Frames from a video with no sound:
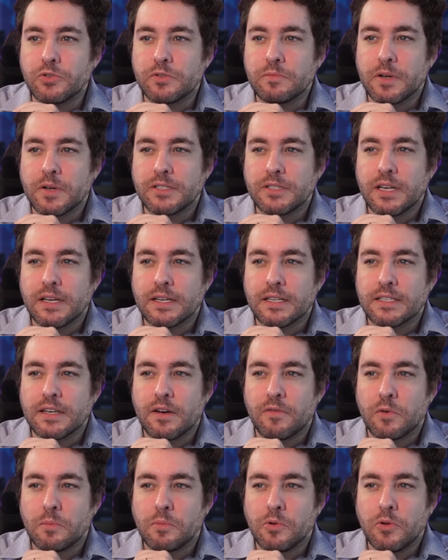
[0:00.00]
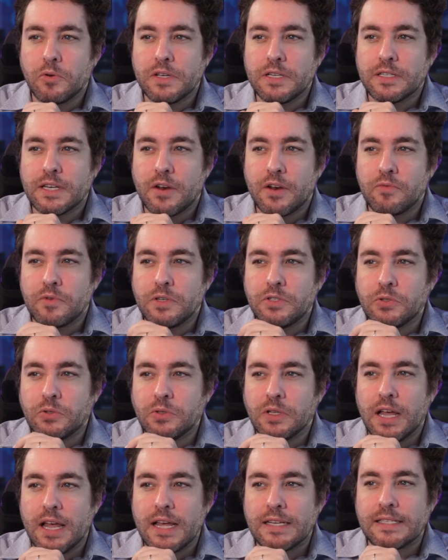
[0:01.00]
by sending several employees at
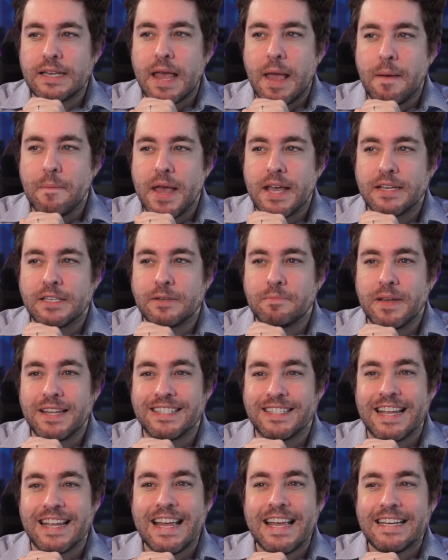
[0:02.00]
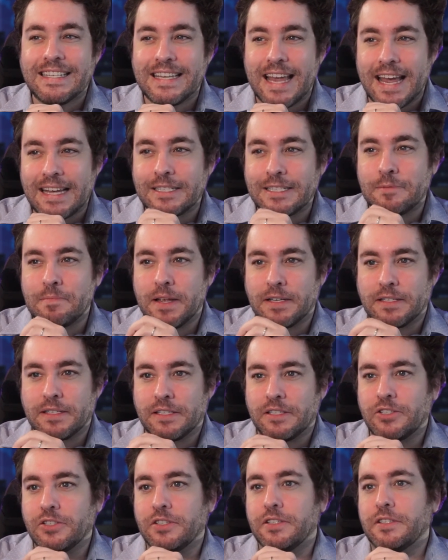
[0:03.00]
Retool SMS-based text
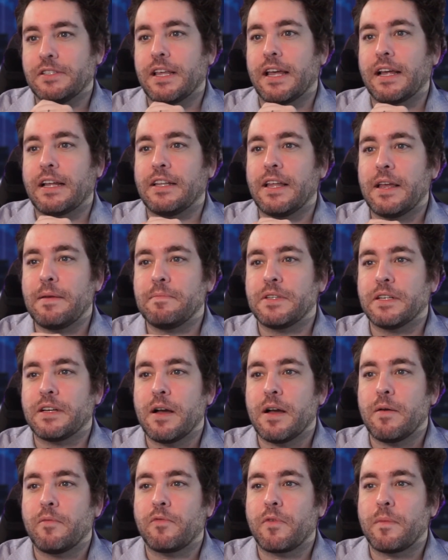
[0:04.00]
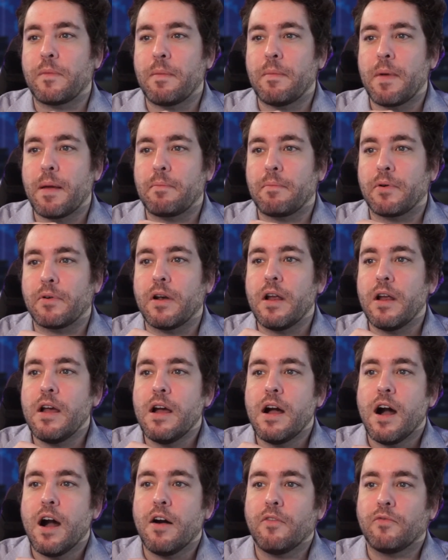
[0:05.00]
messages that claimed to come from a member
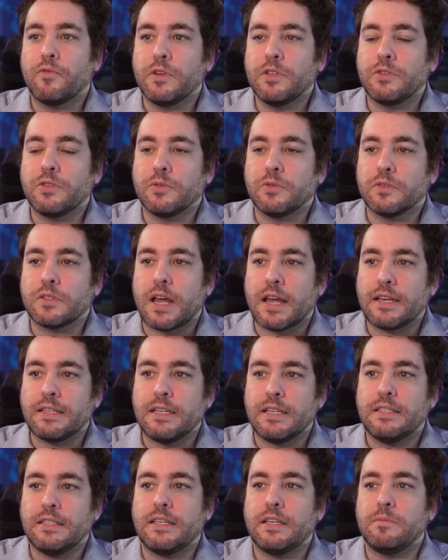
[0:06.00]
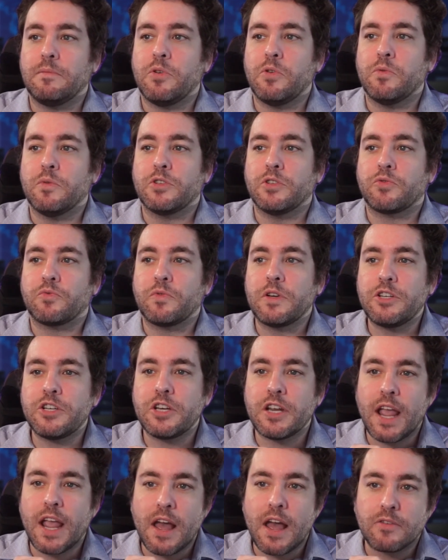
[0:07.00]
of Retool's IT team who was
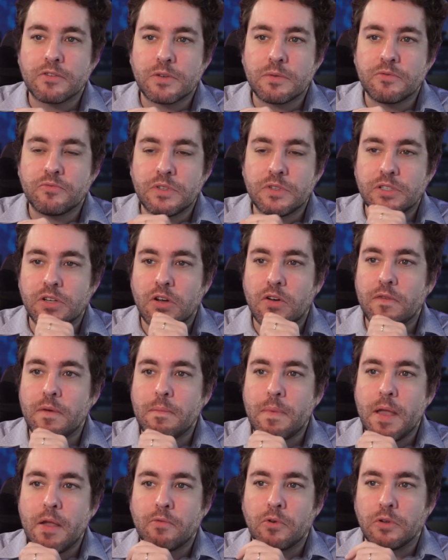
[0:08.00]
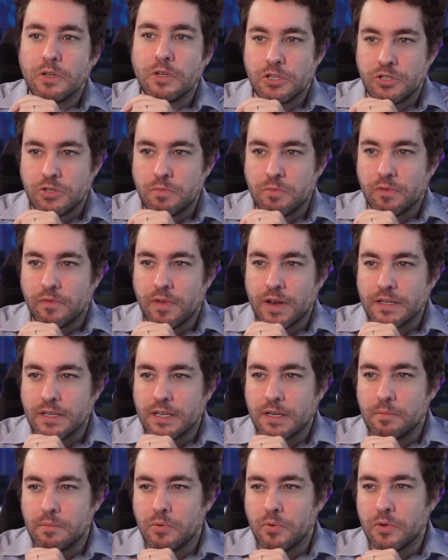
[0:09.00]
reaching out to resolve a payroll issue
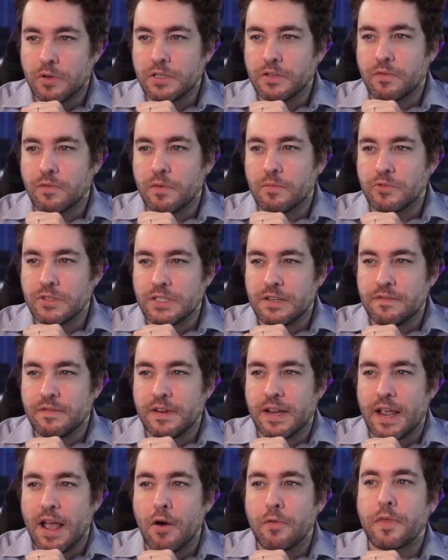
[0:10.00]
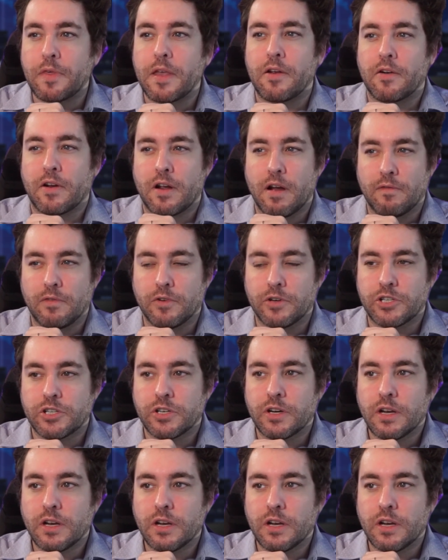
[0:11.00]
preventing employees from receiving healthcare coverage.